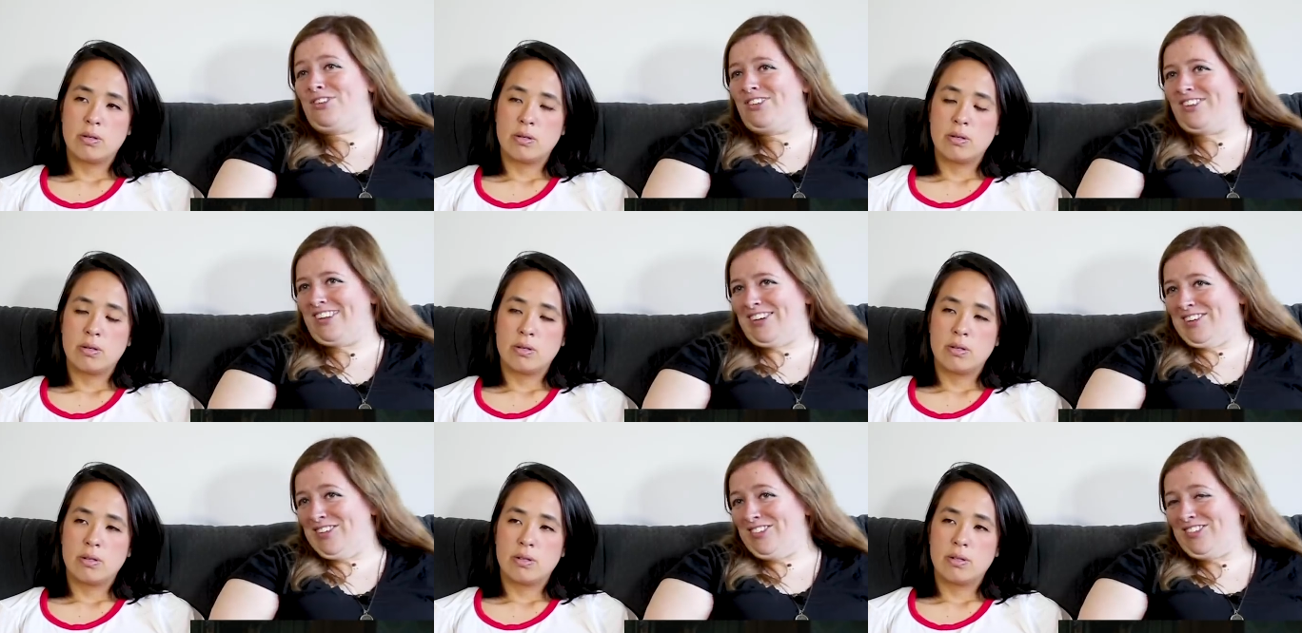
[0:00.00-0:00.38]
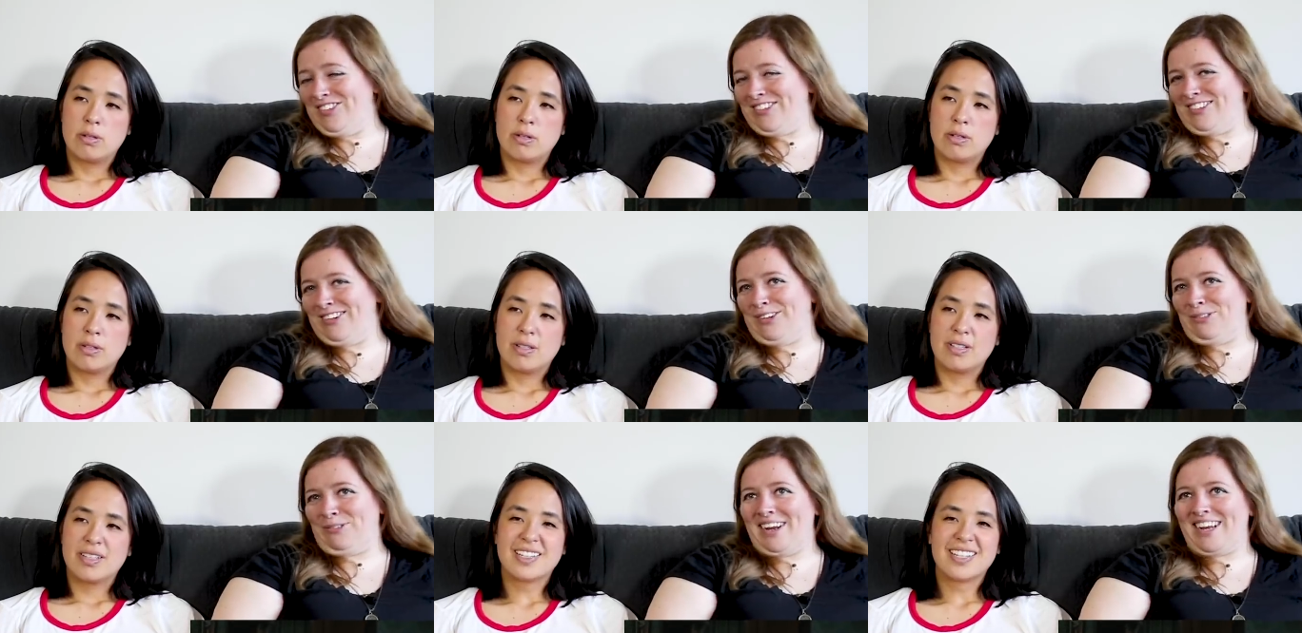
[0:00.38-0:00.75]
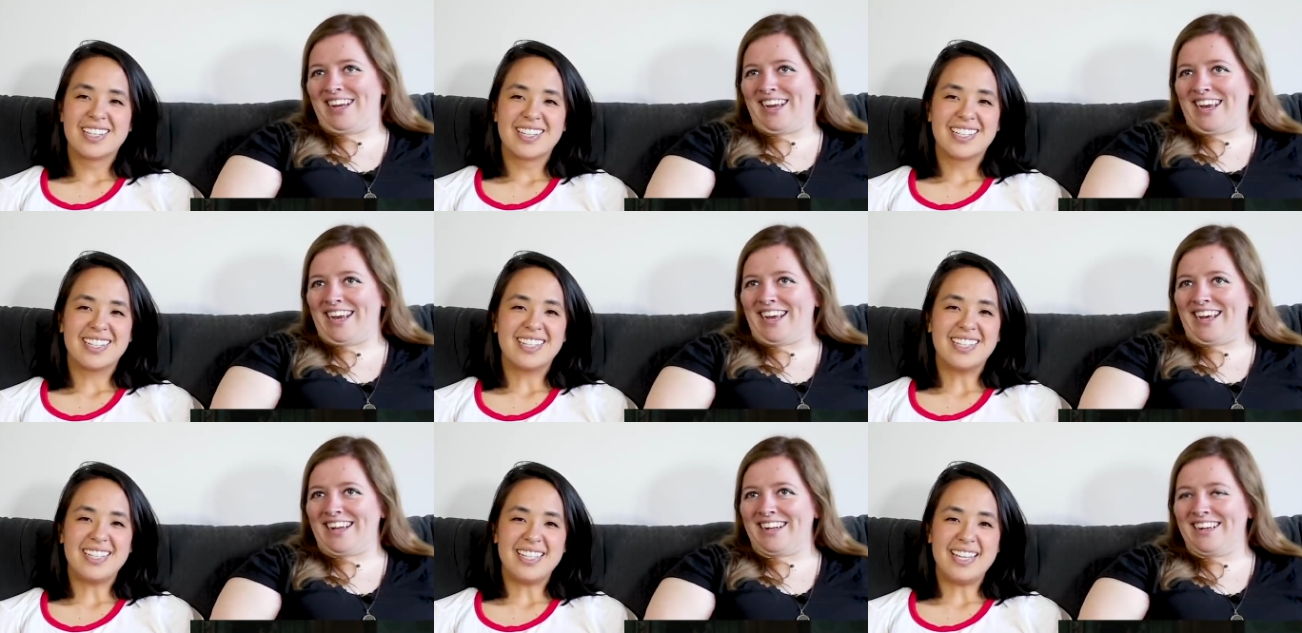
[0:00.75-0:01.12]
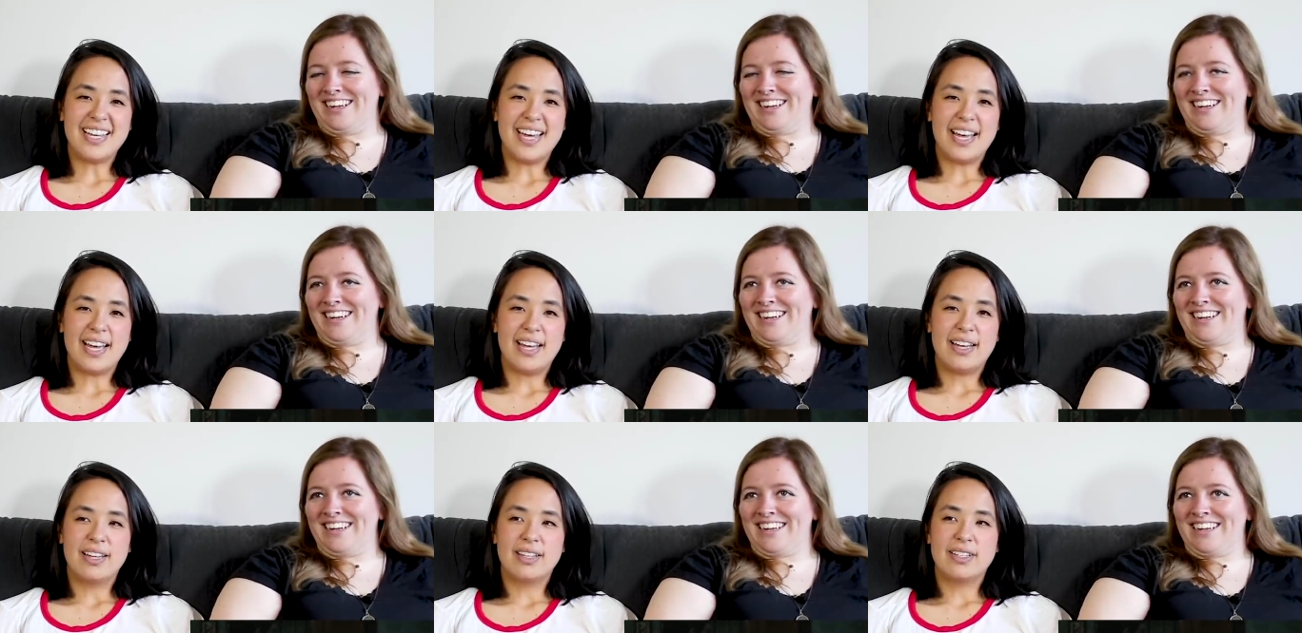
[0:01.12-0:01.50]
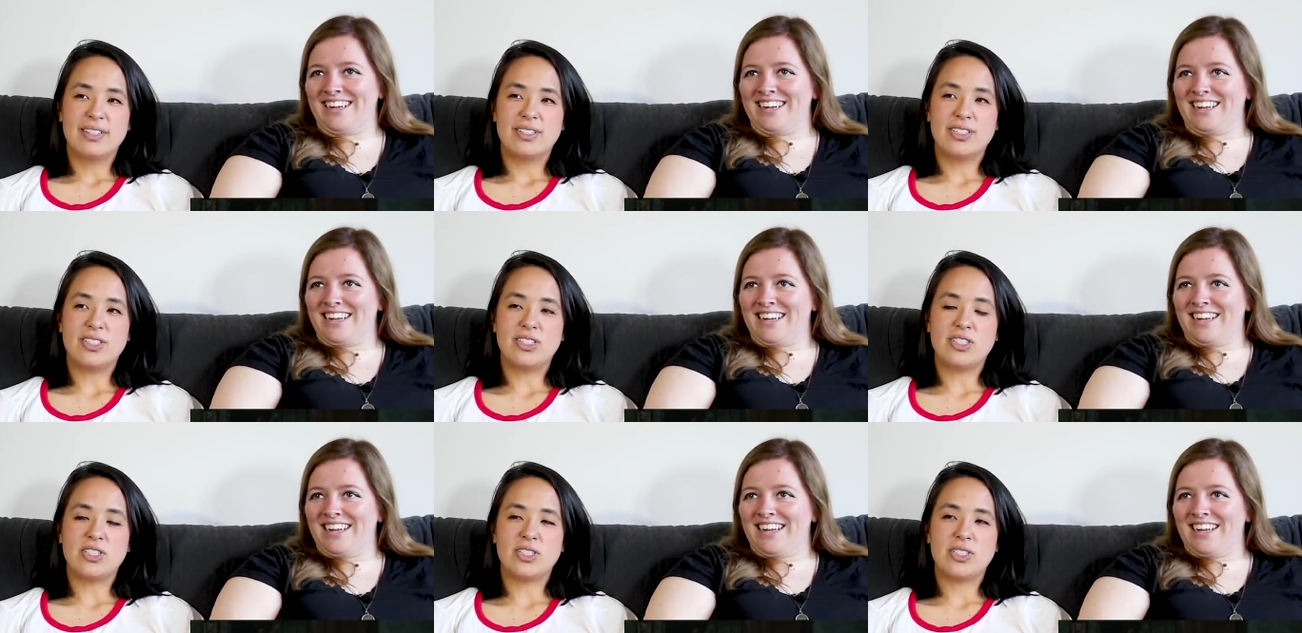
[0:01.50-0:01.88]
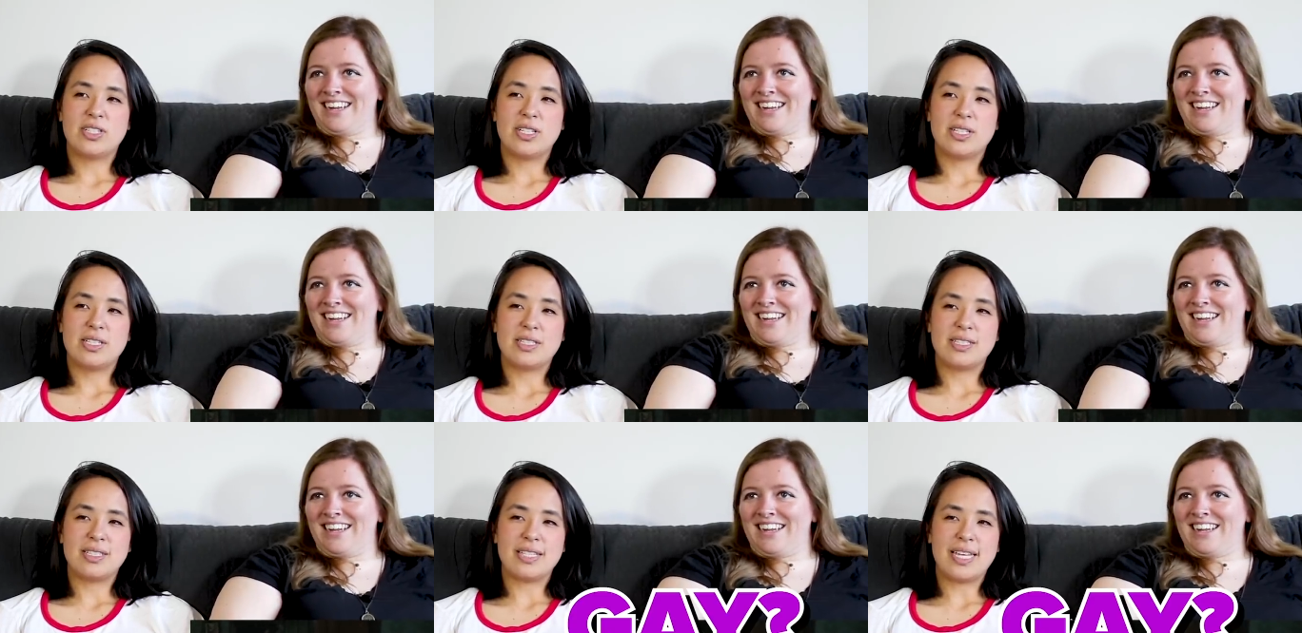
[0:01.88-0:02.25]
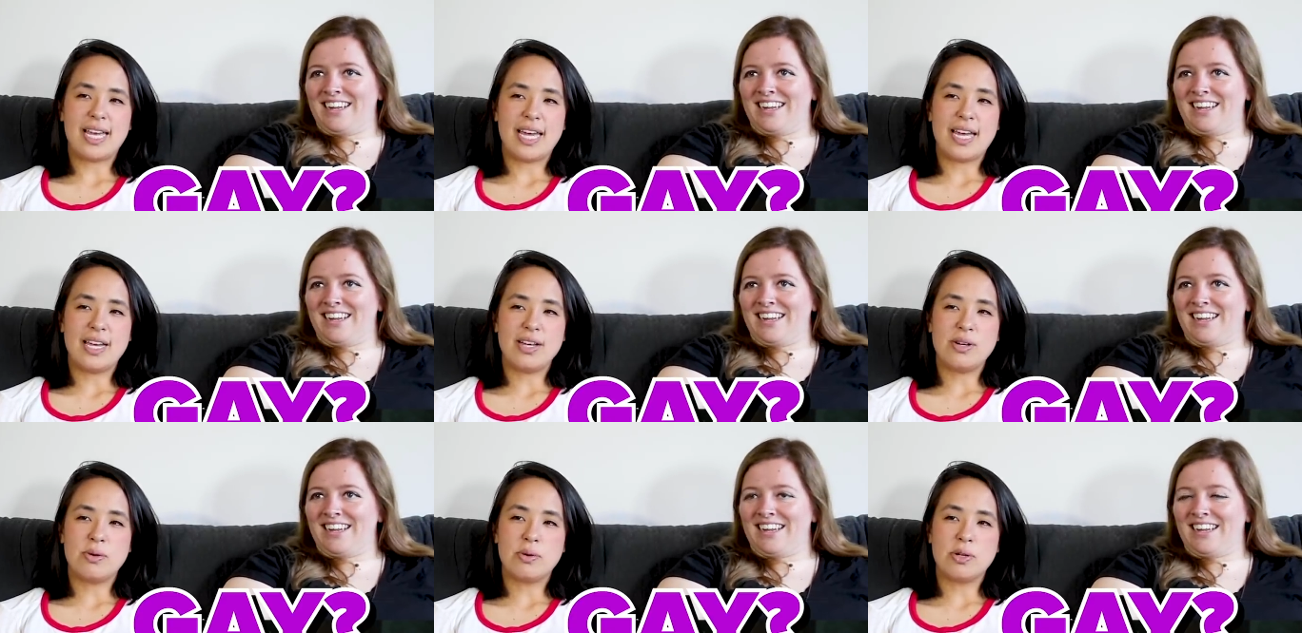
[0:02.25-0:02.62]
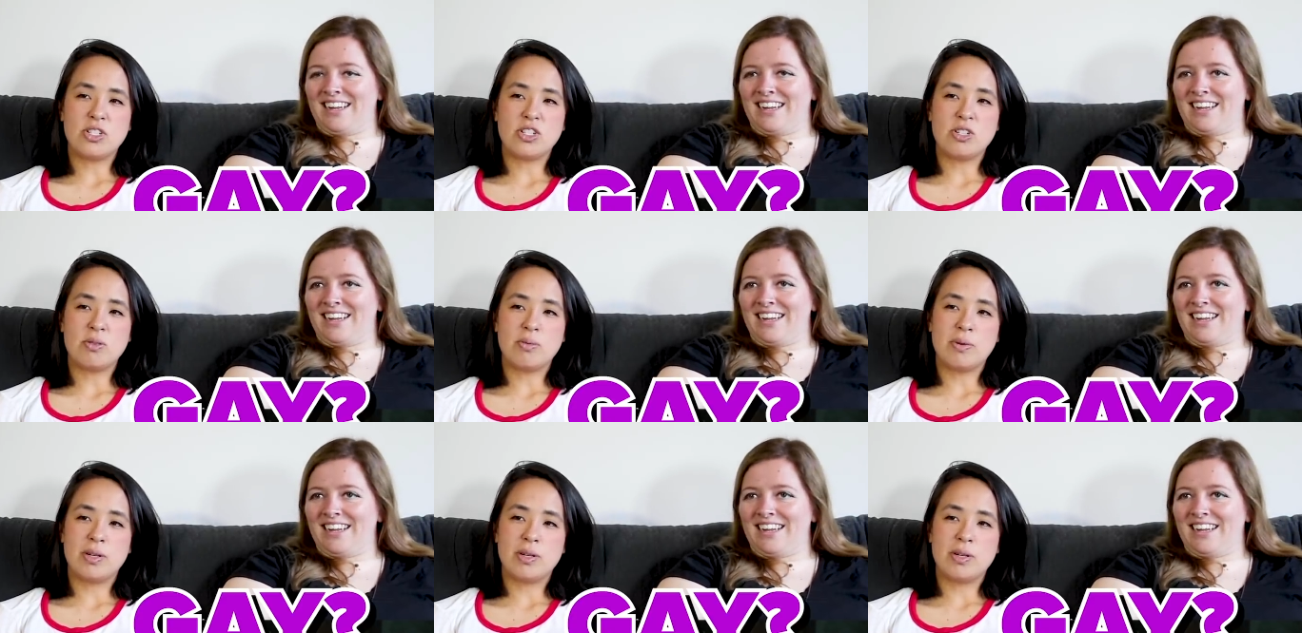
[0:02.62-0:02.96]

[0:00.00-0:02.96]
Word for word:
Speaker 1: she's gonna write gay on yeah. it. Yeah,
Speaker 2: it just says gay question